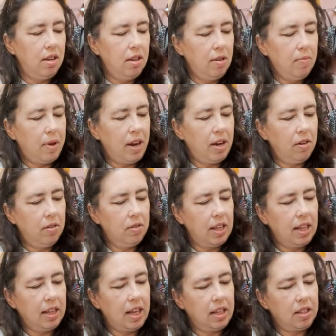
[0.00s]
But I don't
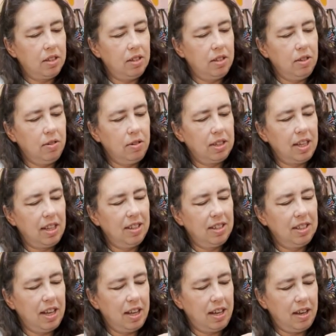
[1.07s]
think that's new, because that
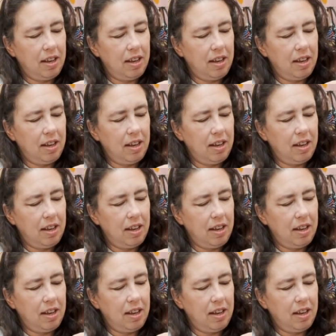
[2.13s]
looks like